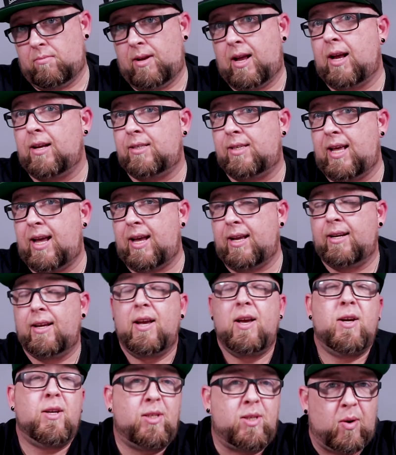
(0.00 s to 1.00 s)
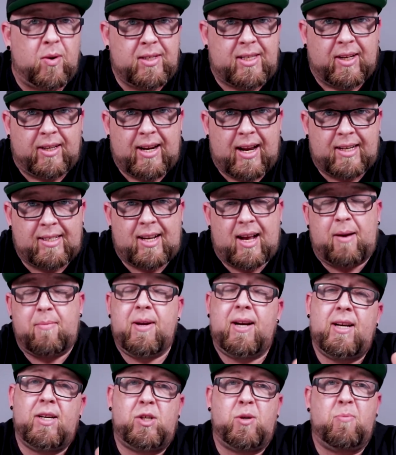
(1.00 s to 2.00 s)
How's that? So until next time,
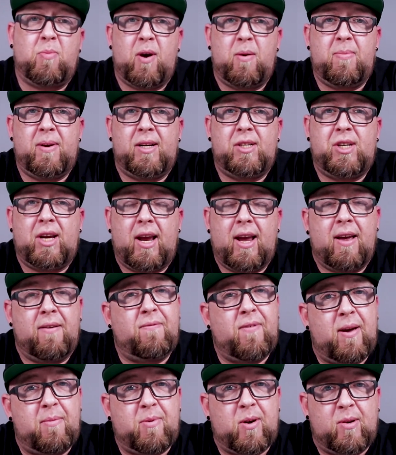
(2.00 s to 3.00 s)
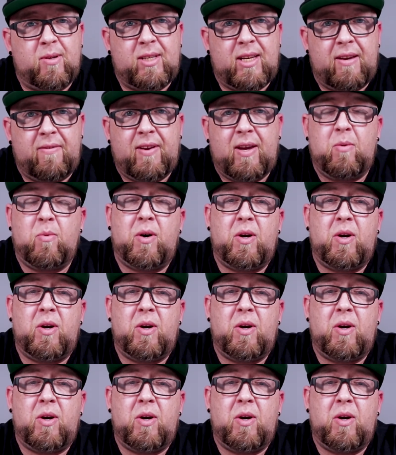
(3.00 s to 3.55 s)
it is your boy Big J at VapeCo TV,